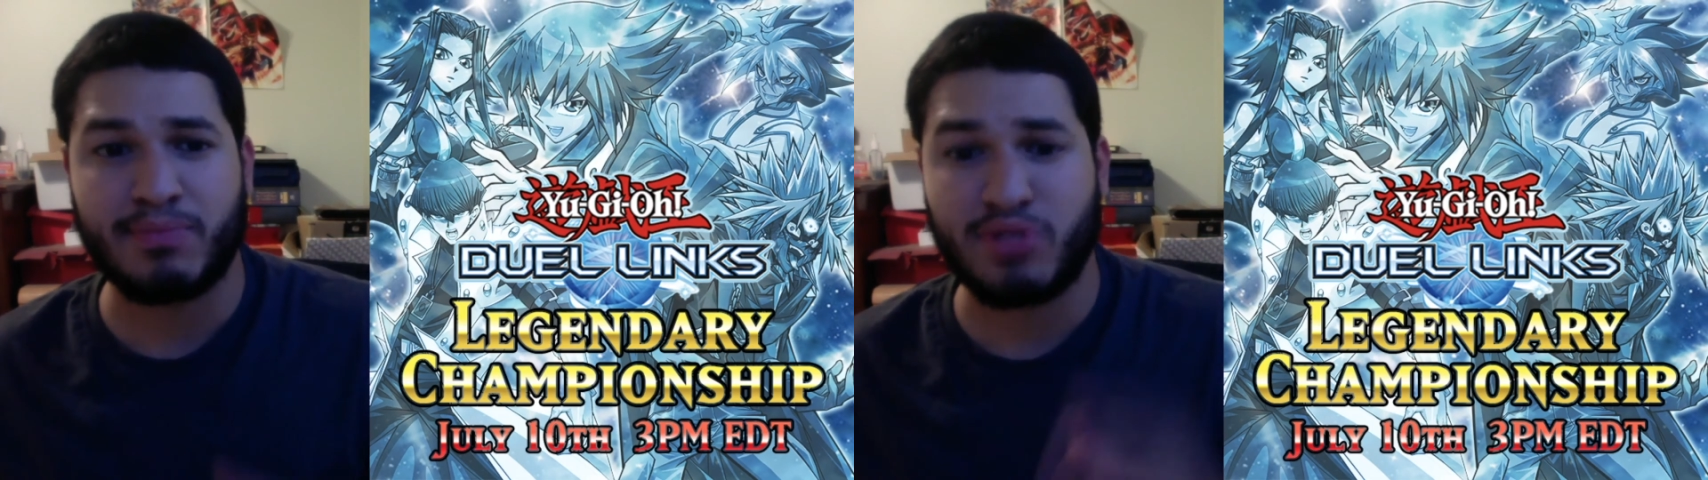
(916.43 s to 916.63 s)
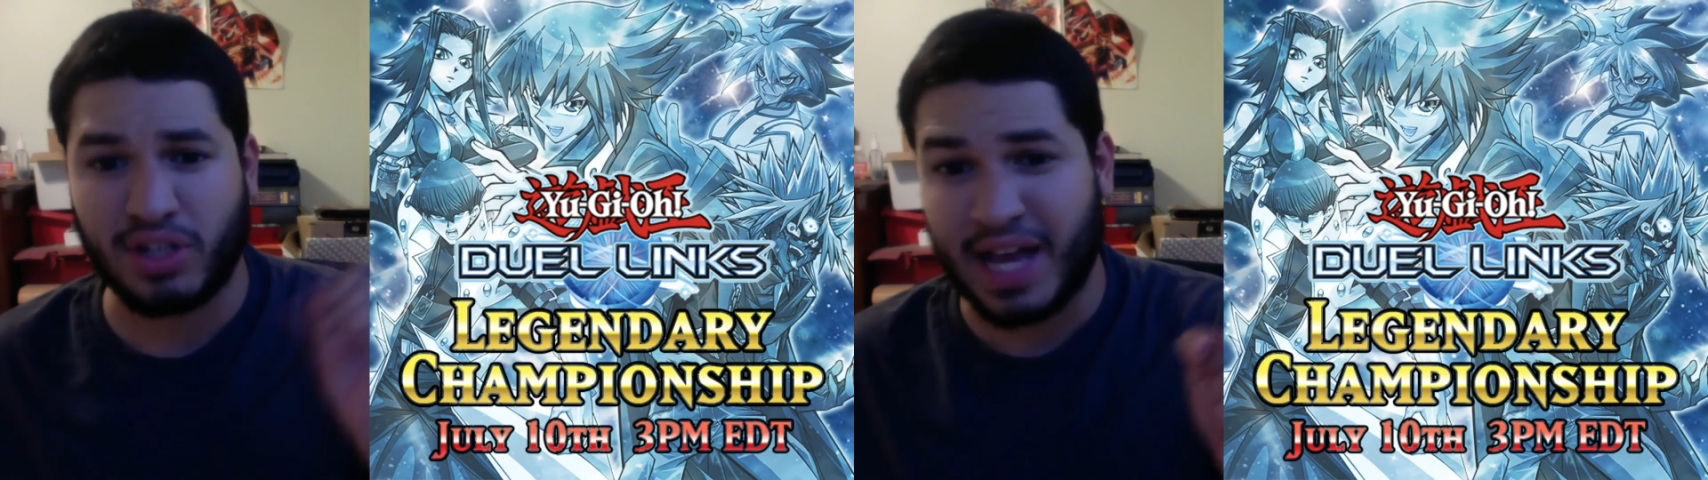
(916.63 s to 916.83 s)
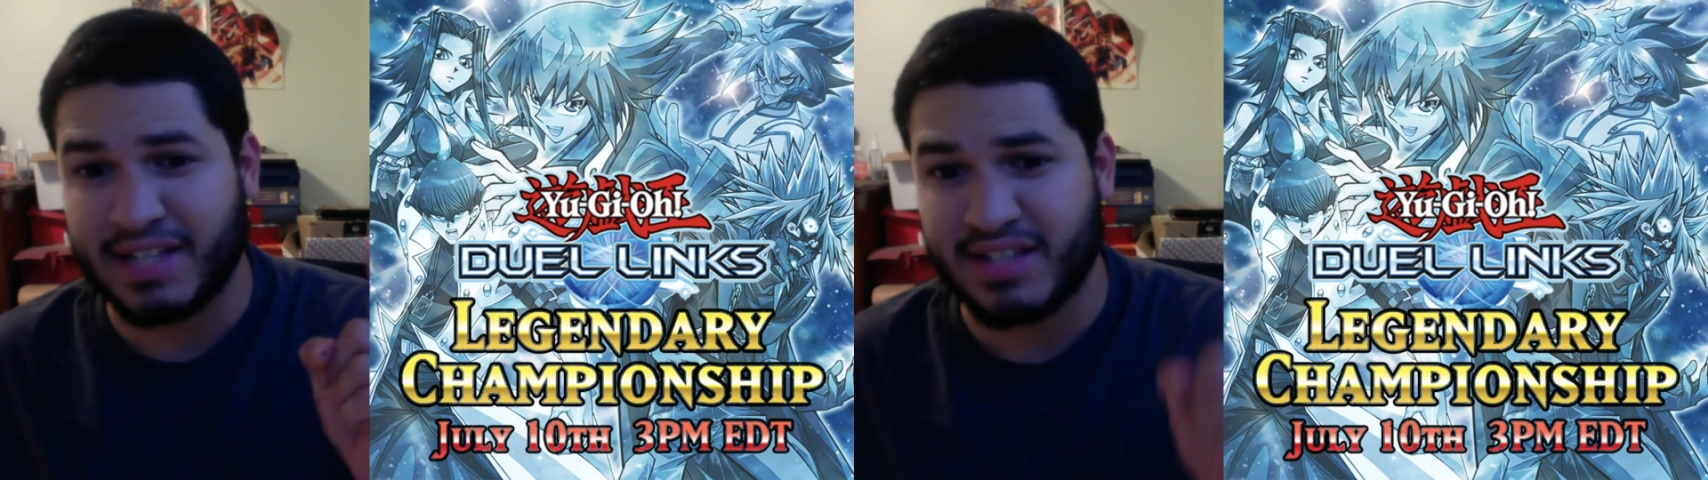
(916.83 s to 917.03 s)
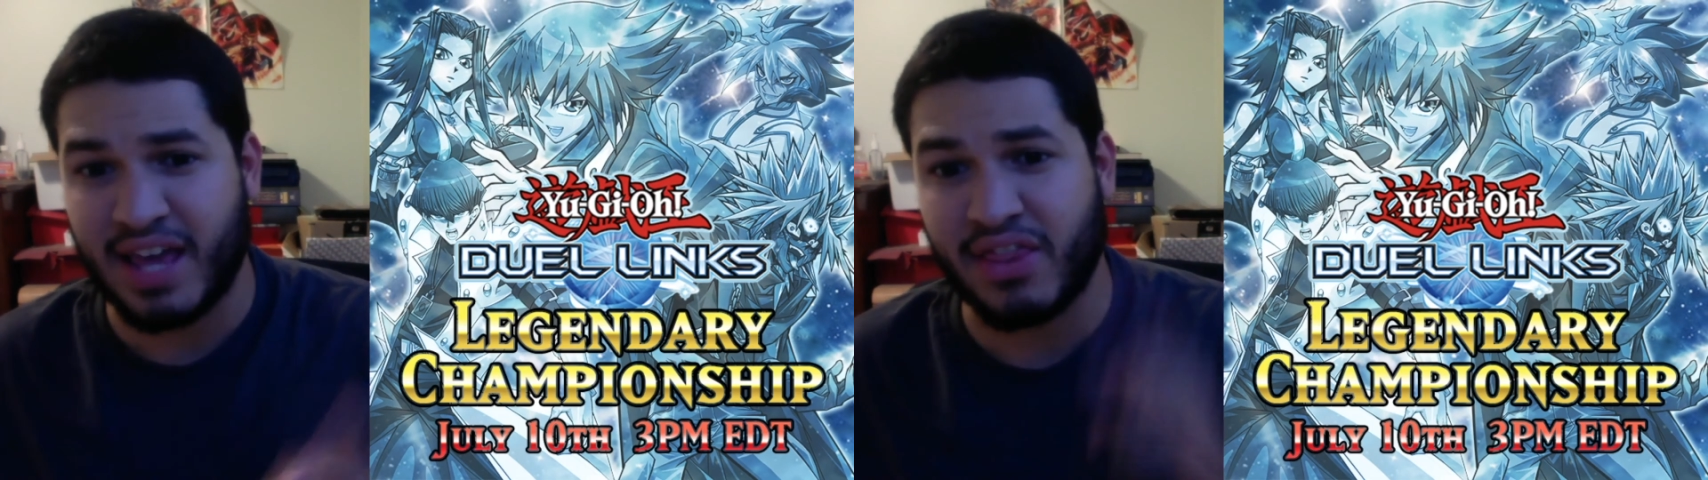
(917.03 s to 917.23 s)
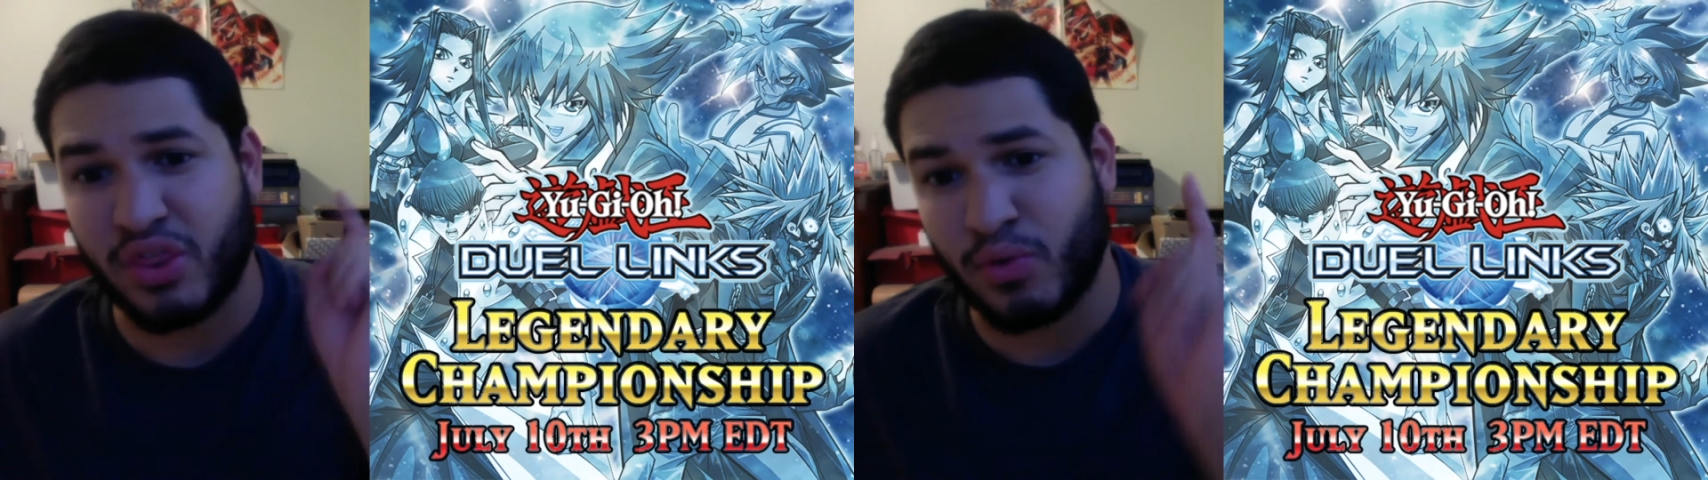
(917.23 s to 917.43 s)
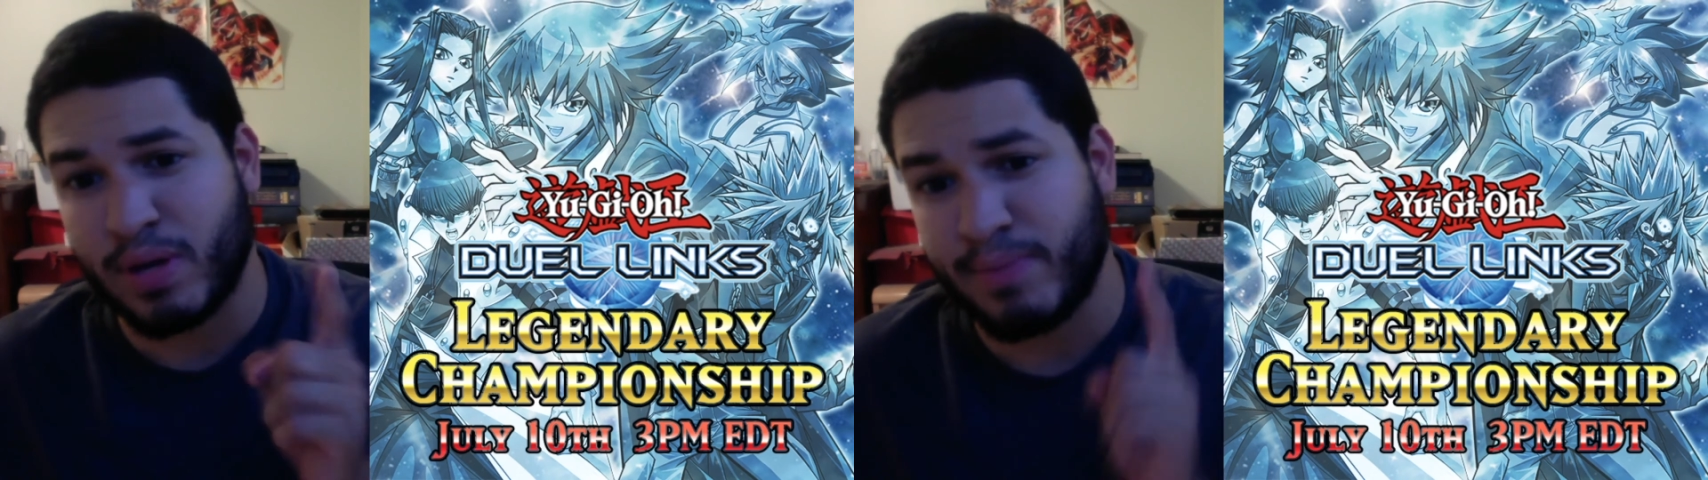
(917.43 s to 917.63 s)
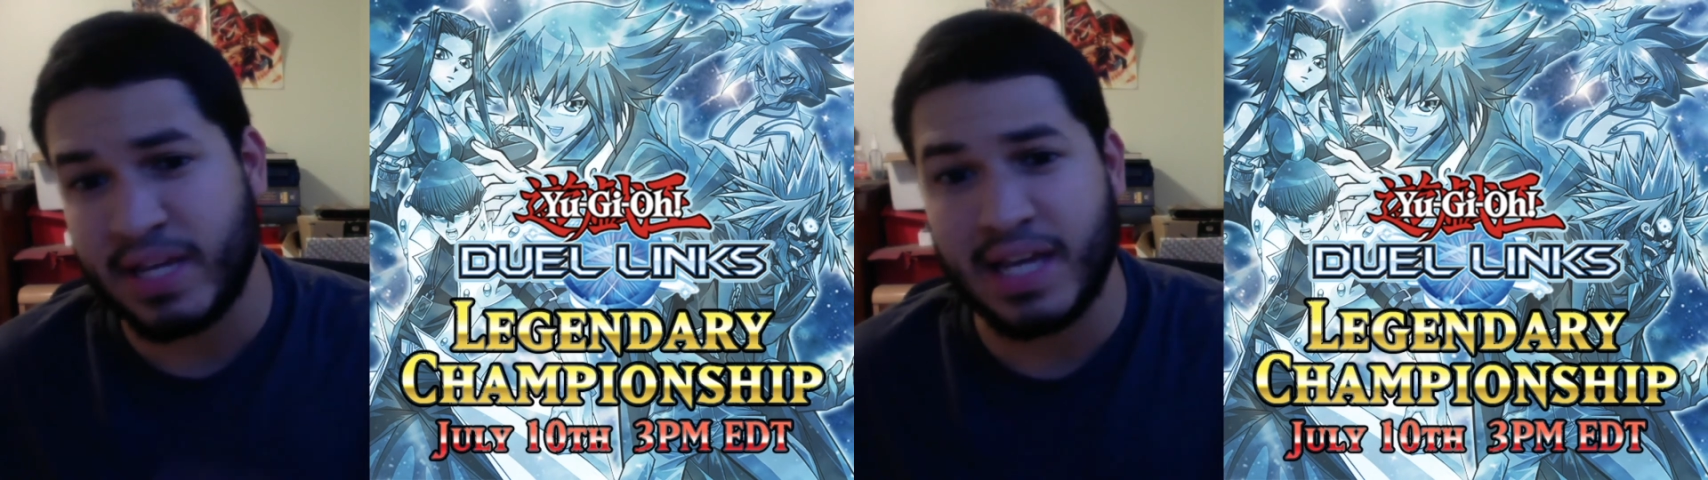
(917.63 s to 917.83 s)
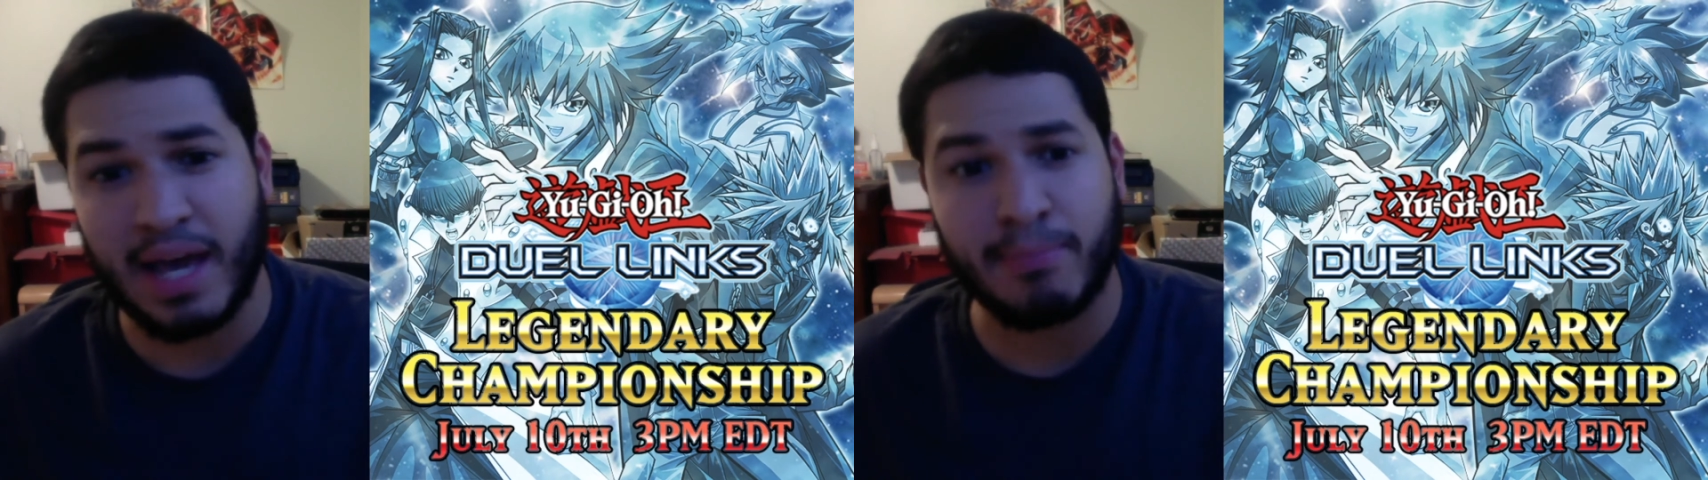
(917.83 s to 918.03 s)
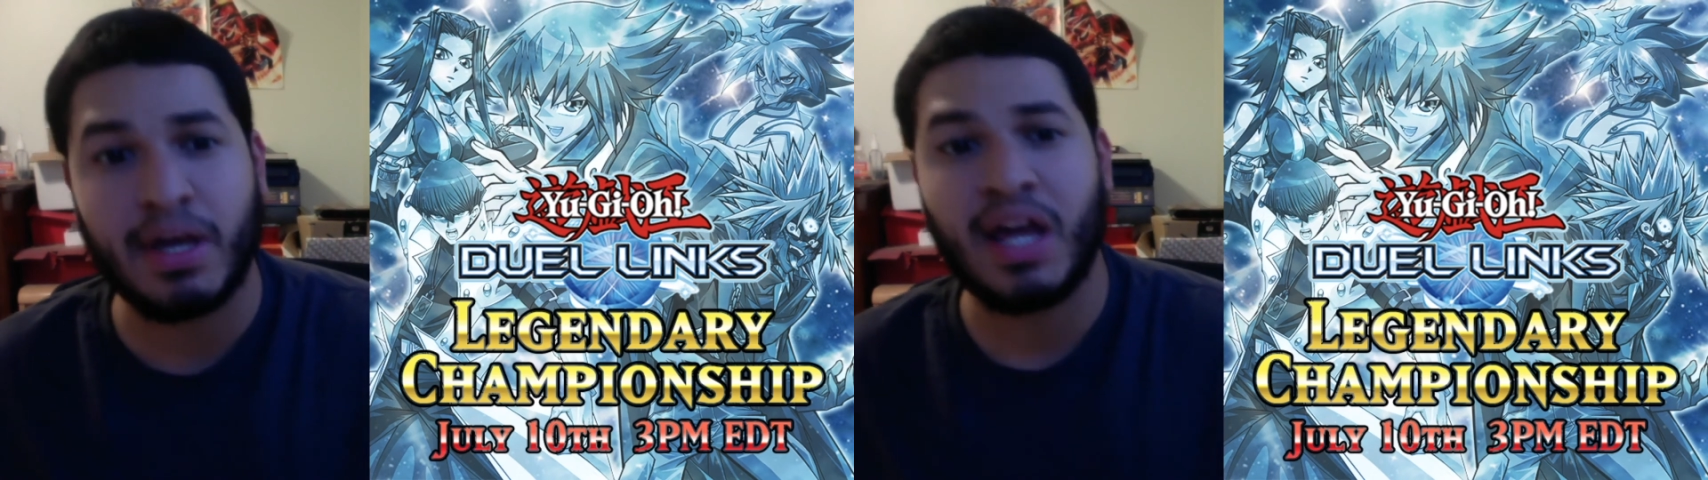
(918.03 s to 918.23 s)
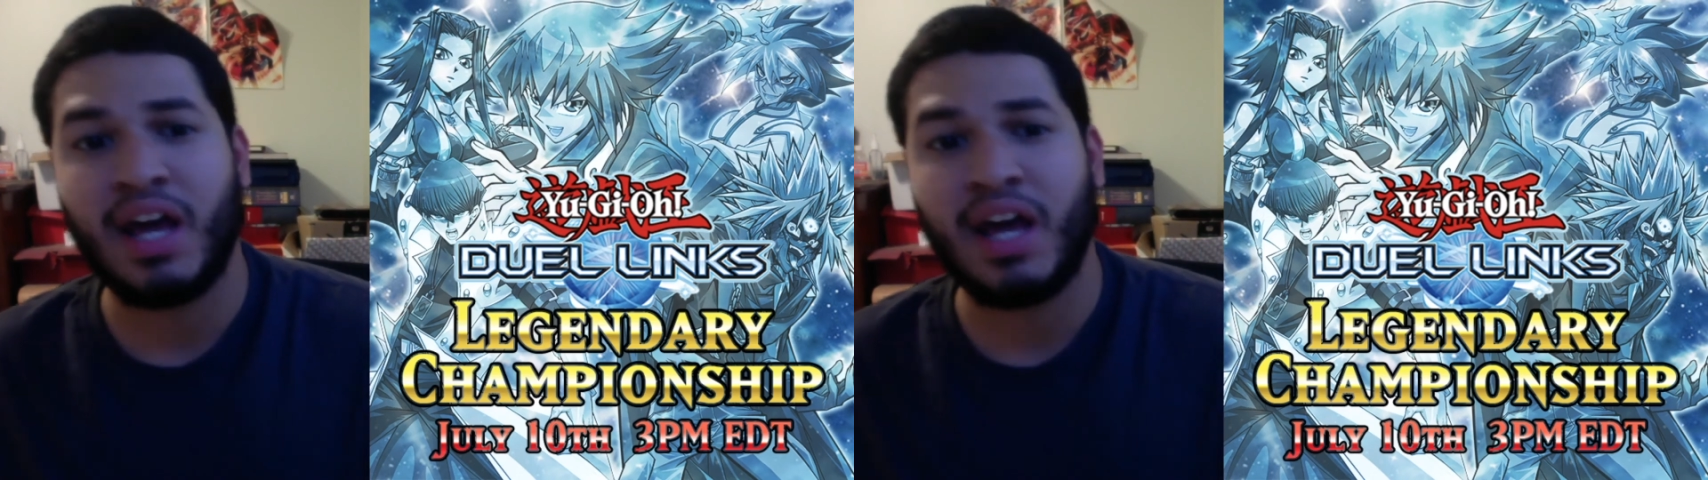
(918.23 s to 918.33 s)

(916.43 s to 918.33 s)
July 10th, 3 p.m.